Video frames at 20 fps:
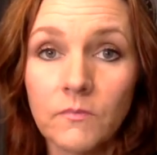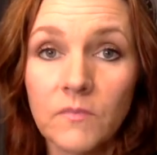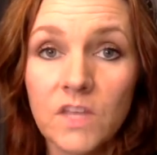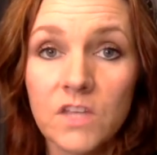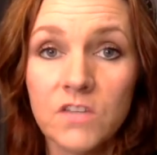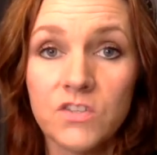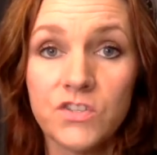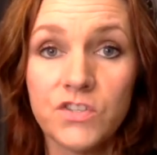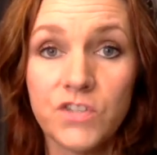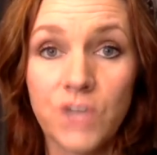
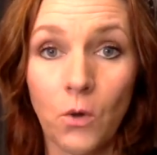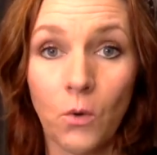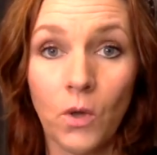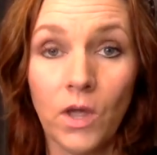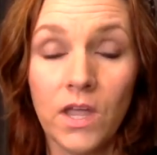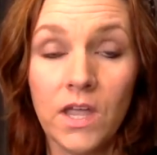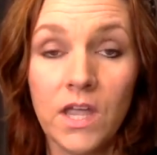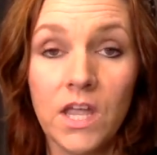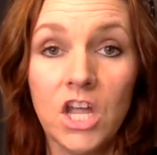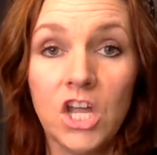So
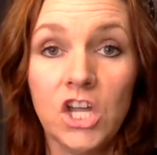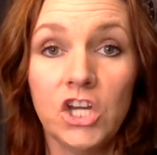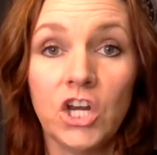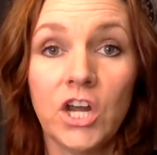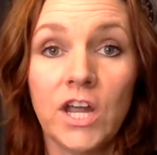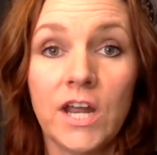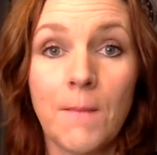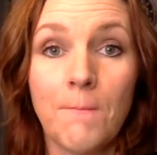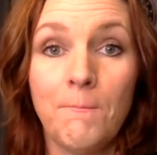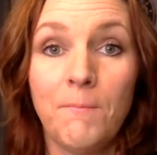you're
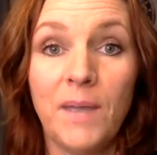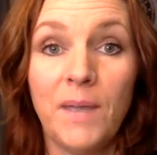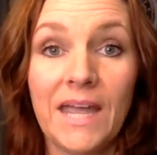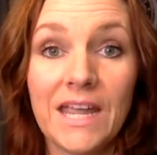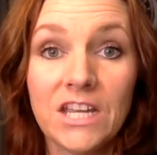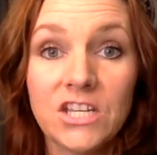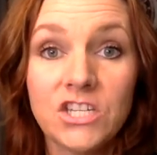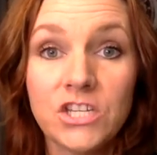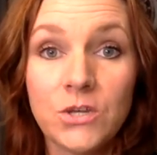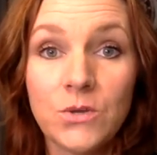going to
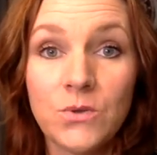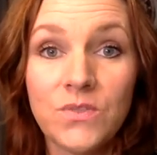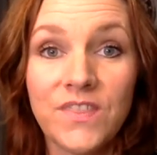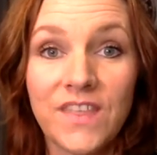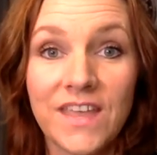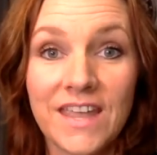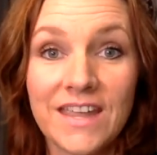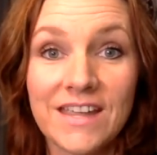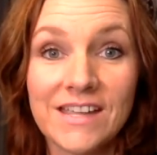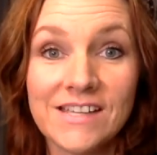pick 2
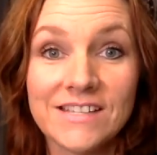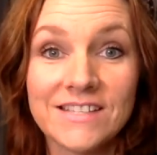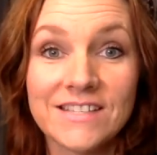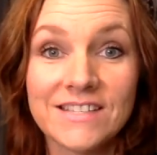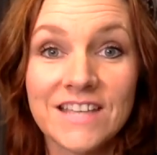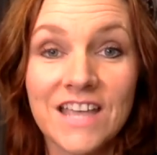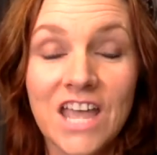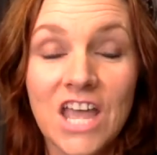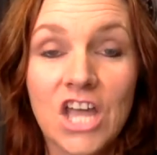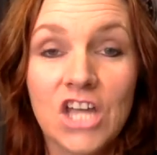
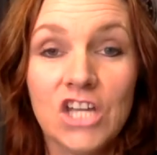things.